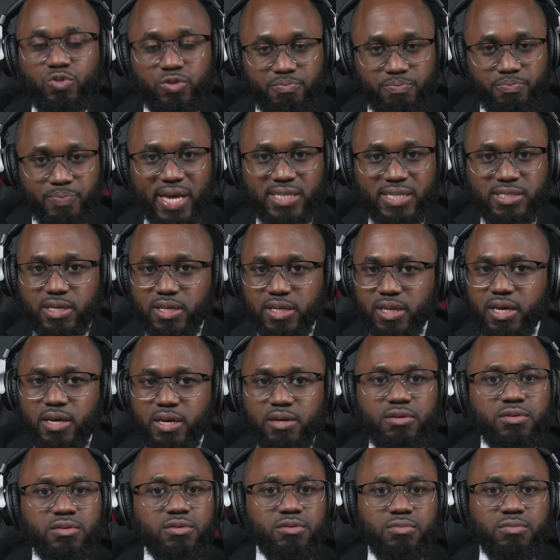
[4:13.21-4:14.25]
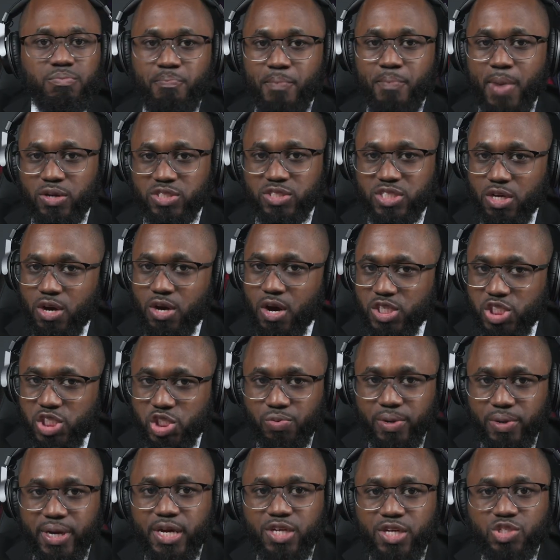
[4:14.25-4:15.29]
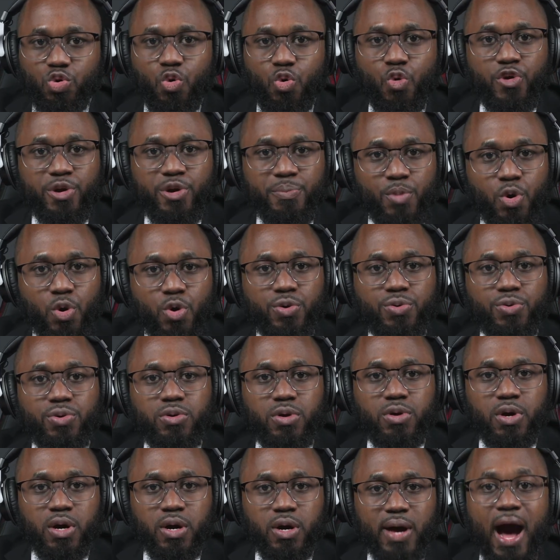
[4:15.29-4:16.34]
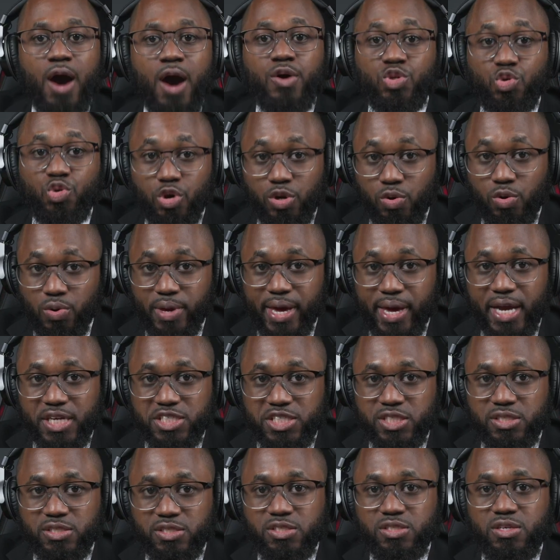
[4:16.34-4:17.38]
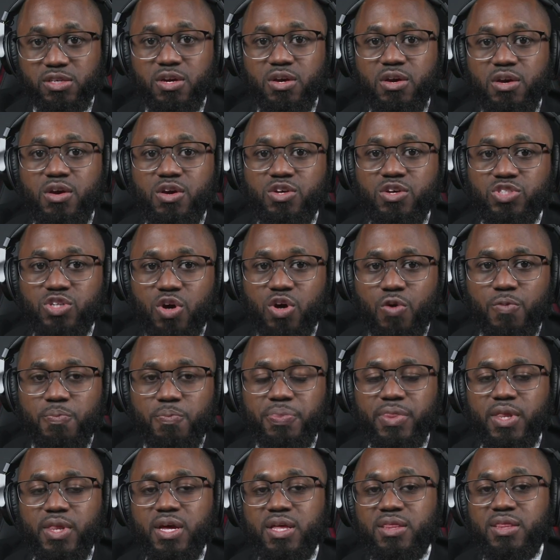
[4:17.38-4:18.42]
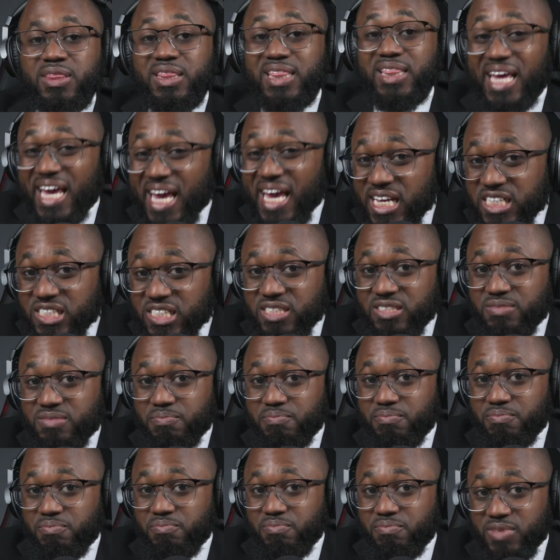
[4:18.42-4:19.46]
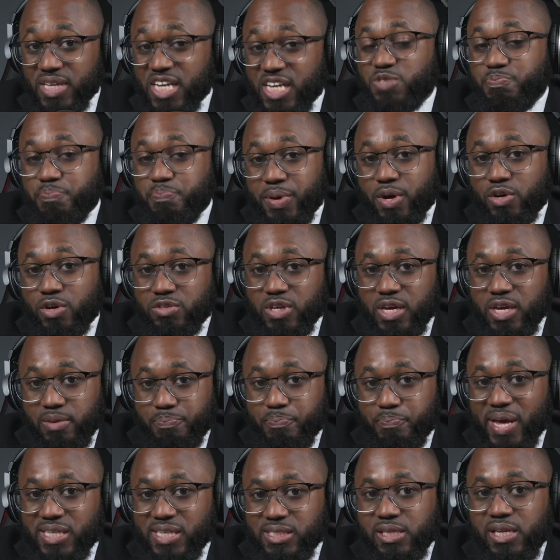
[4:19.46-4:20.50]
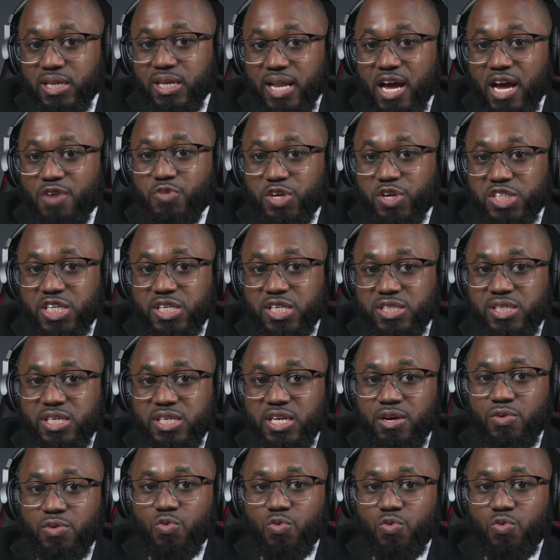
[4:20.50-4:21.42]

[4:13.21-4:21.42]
basically mounting on trees or remote outdoor locations. So this build basically leverages the